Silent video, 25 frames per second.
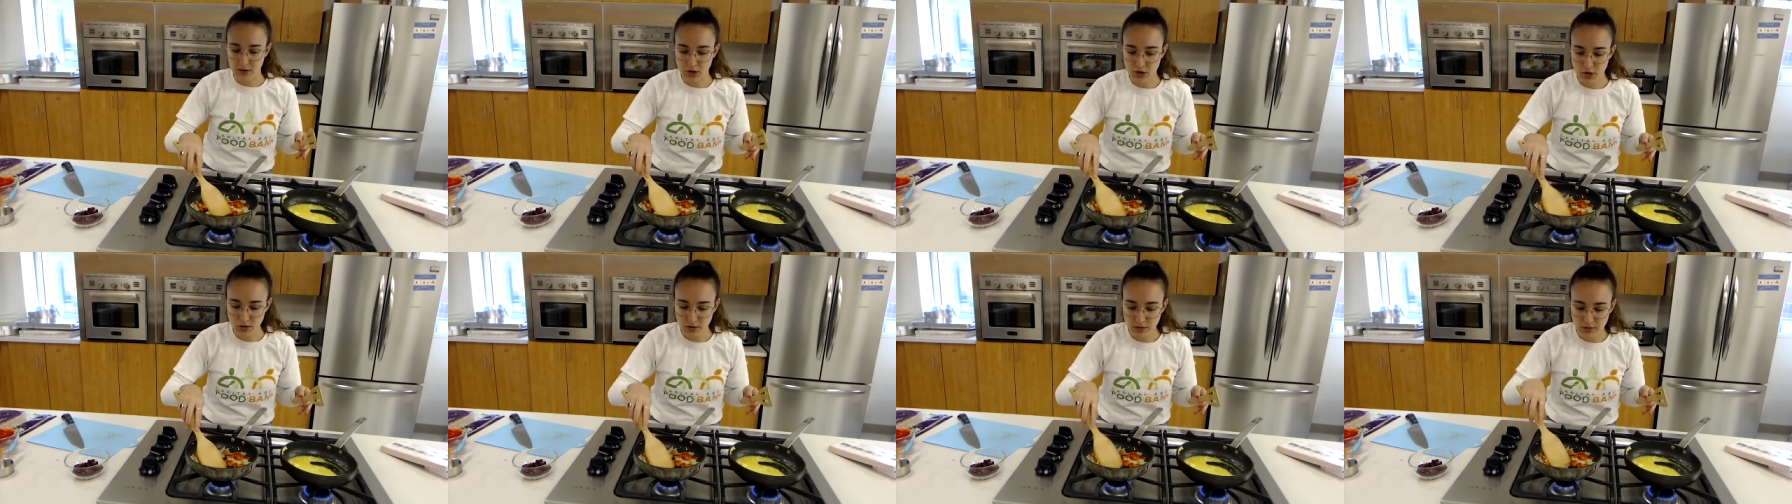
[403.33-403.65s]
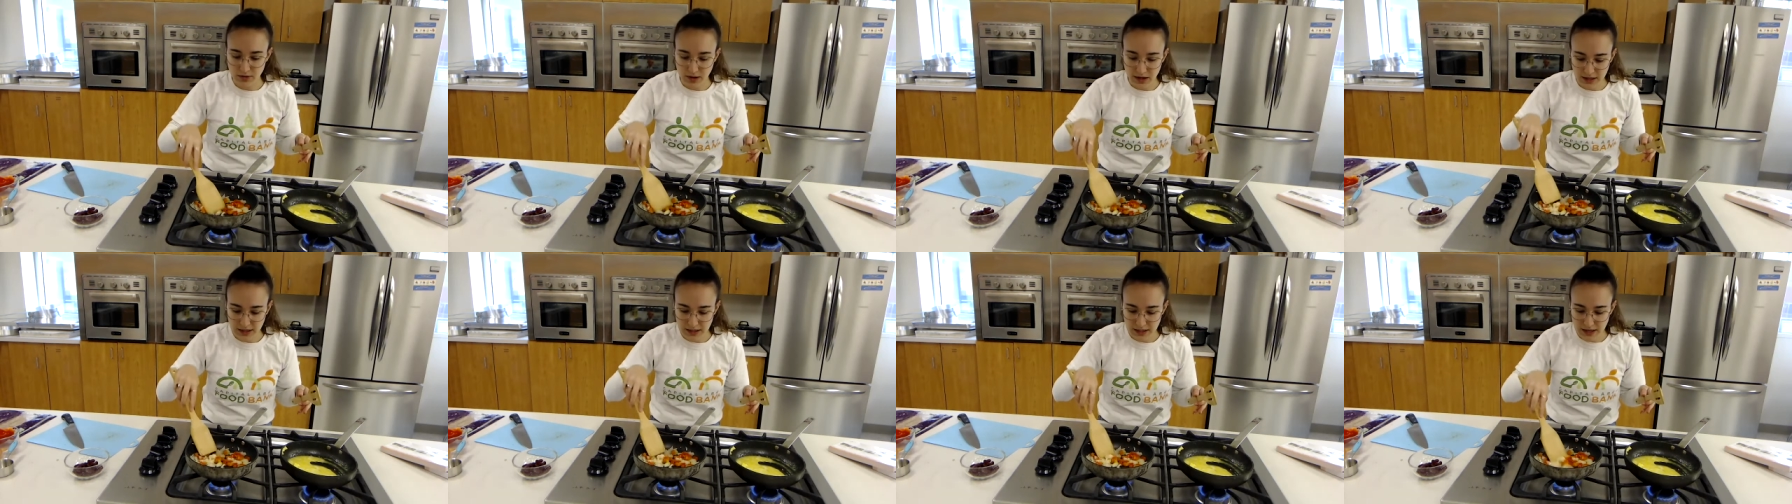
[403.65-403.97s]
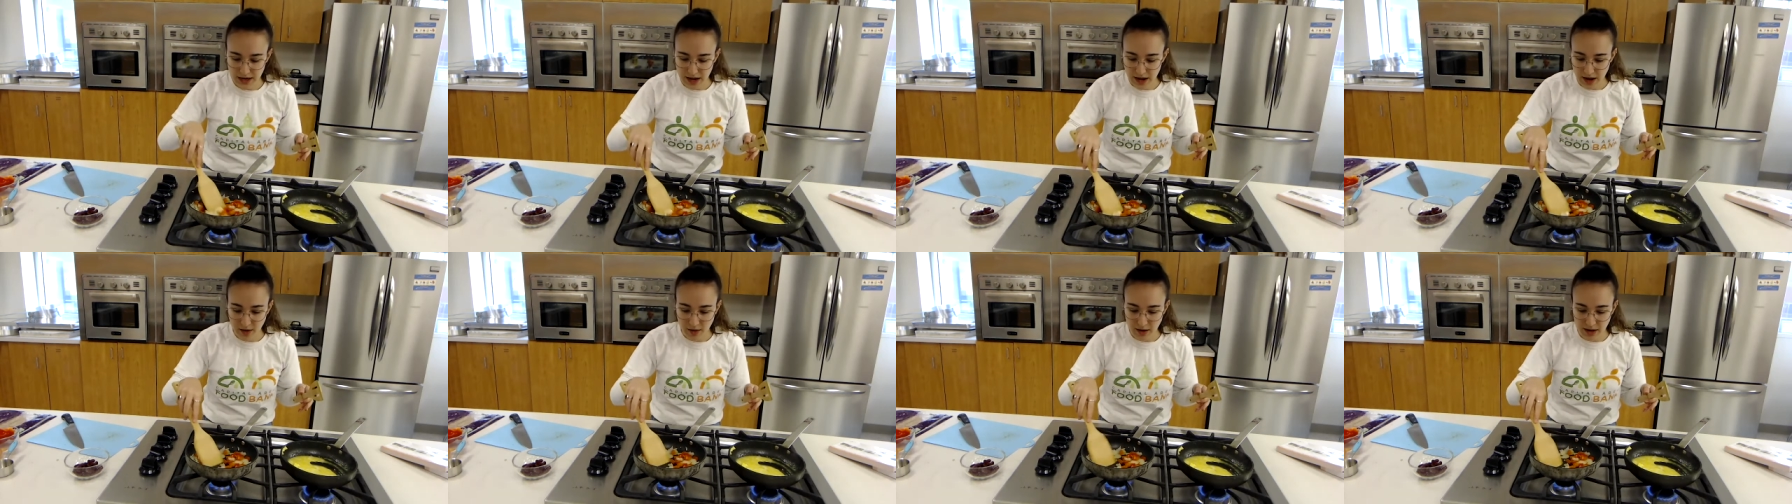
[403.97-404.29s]
So right
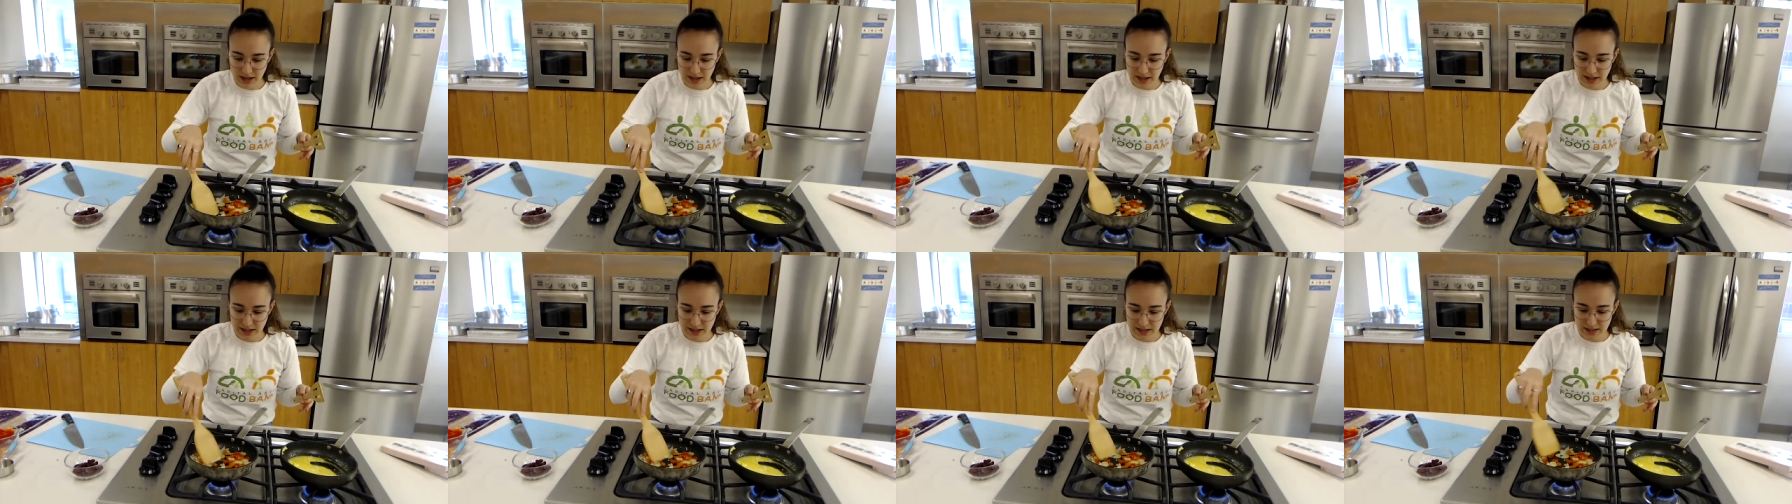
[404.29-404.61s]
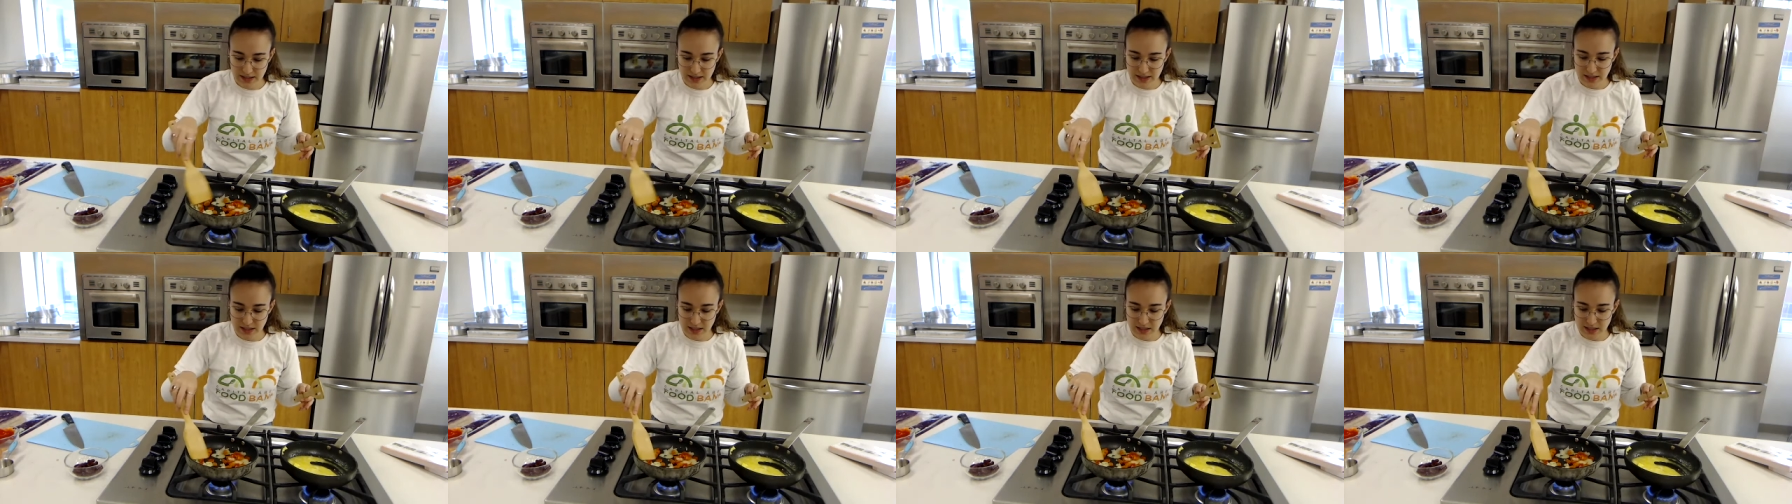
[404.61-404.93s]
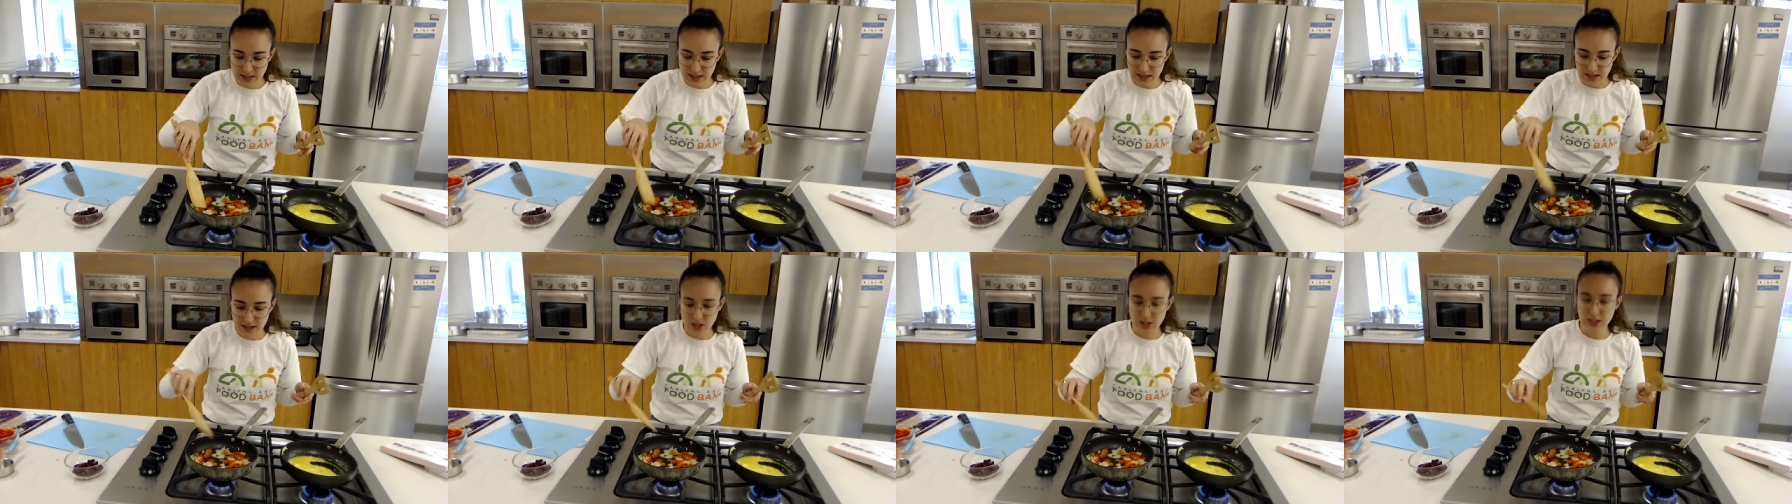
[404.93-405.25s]
now I can
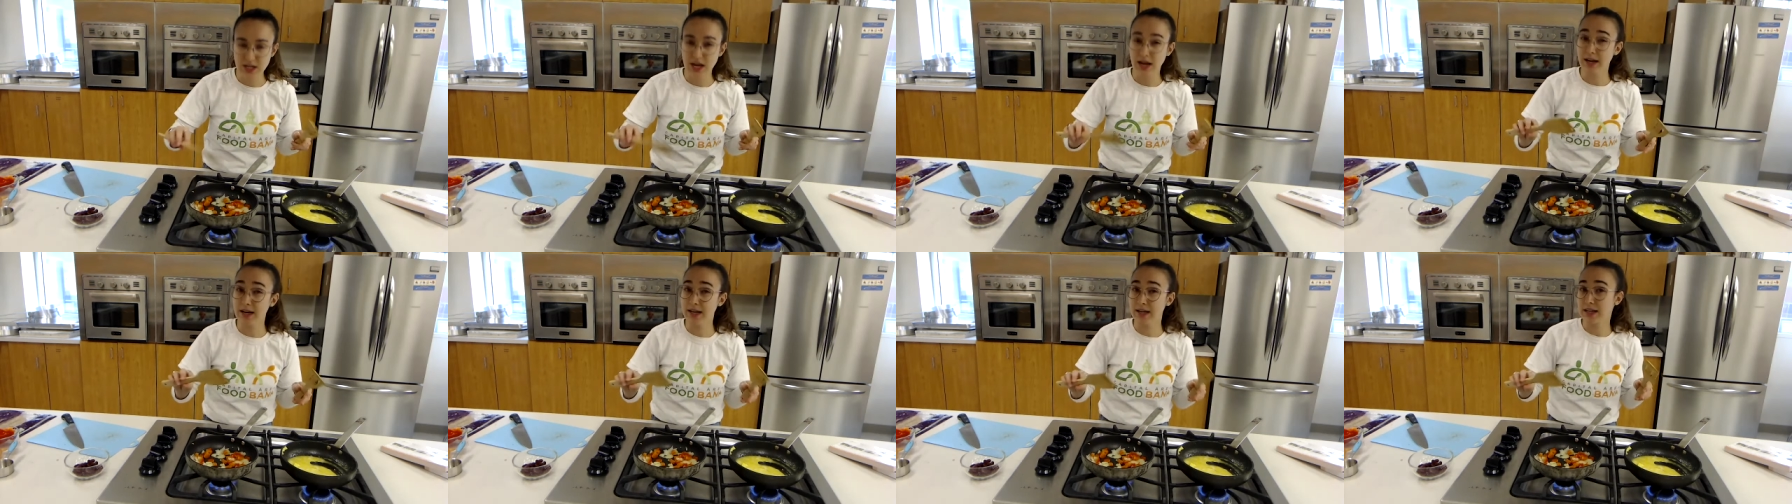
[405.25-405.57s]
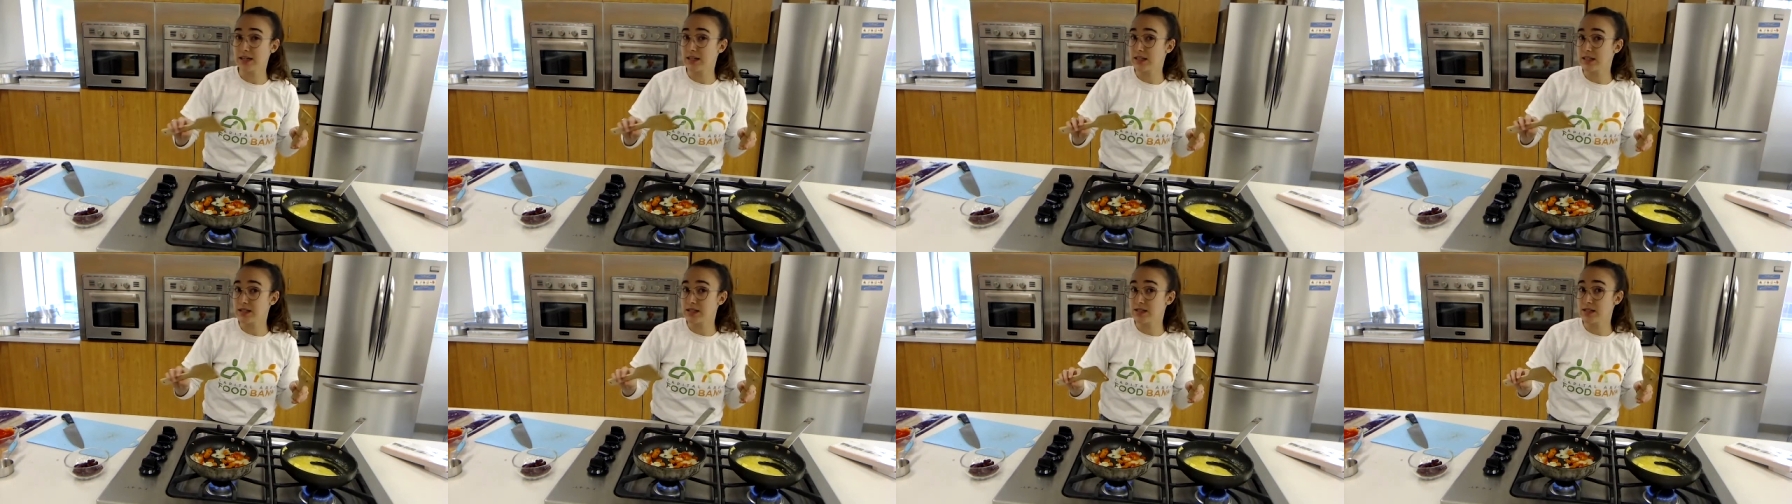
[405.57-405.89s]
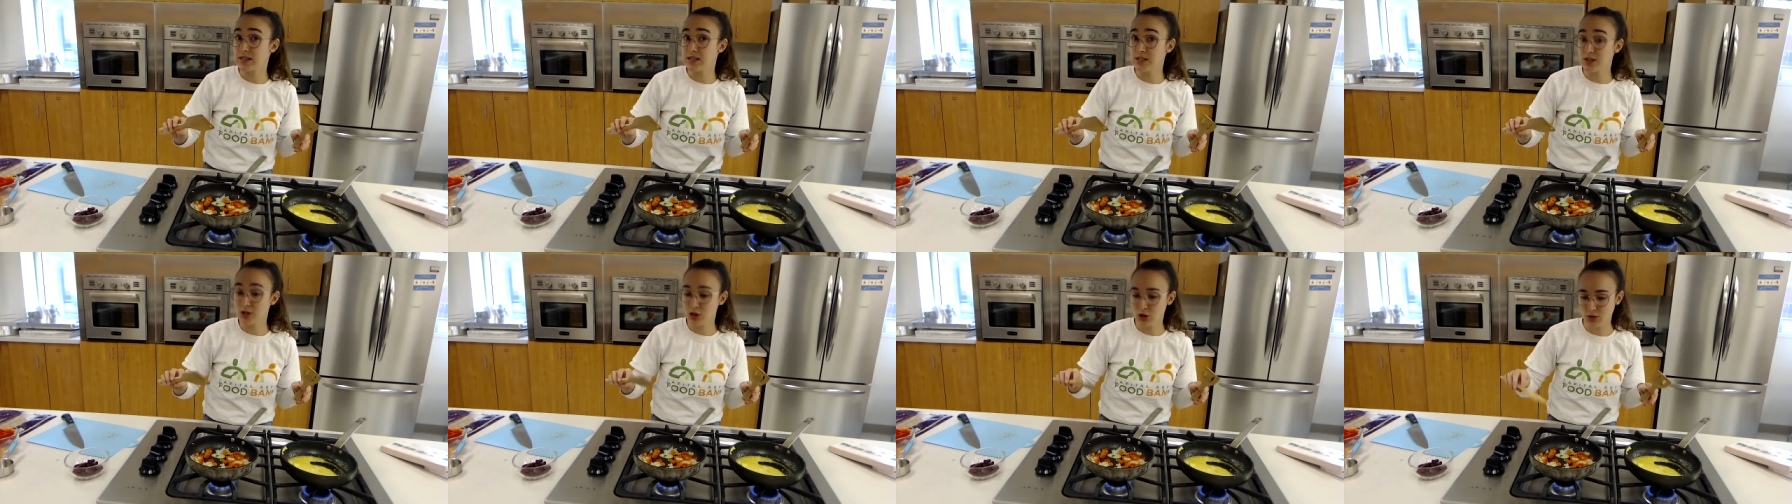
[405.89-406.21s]
see it's kind of getting
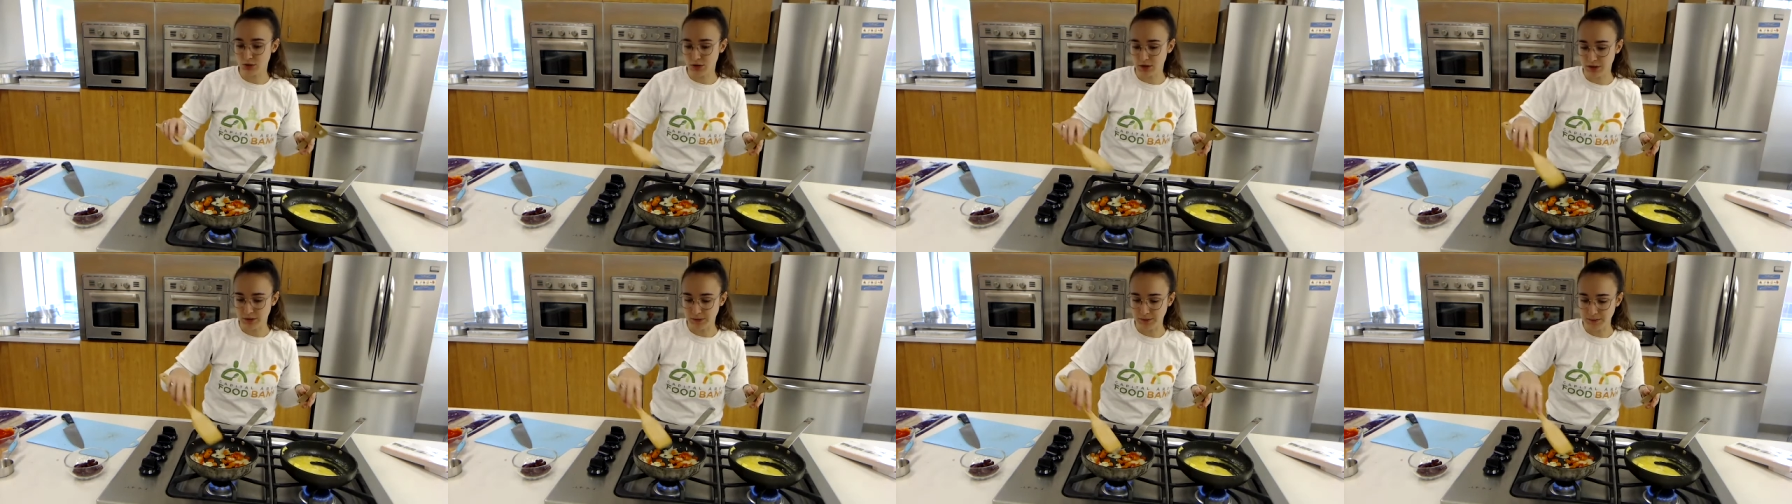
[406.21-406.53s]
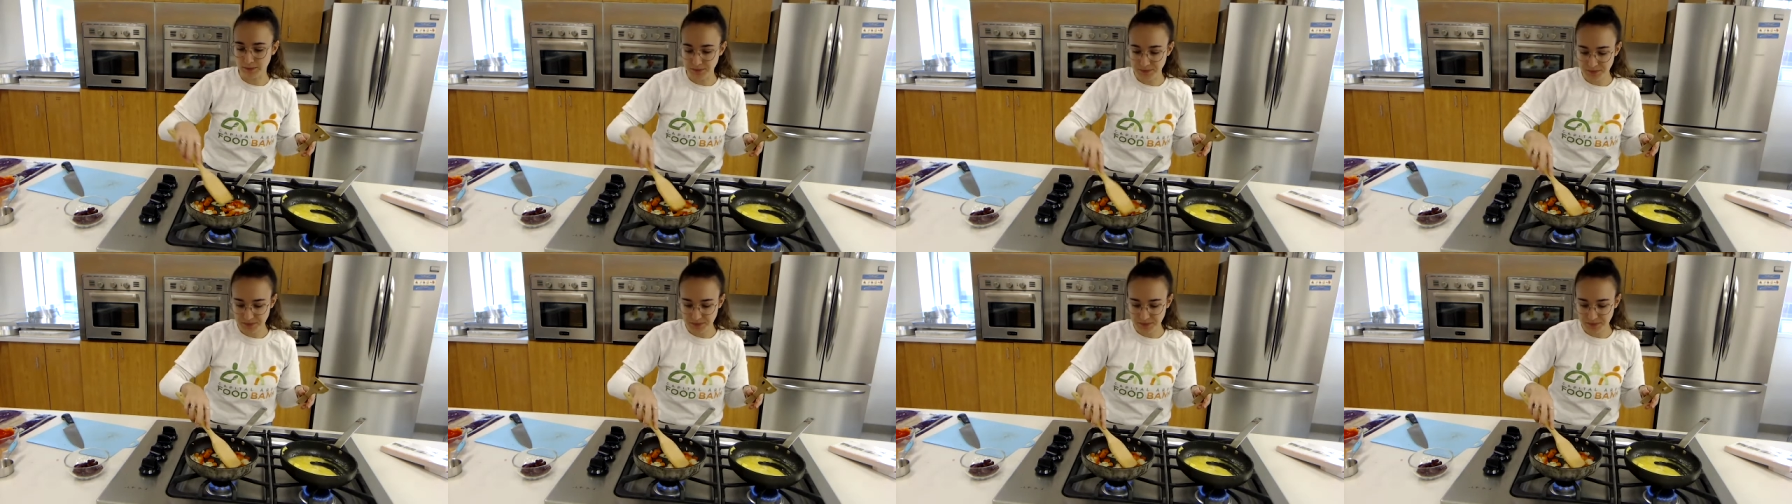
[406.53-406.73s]
see-through,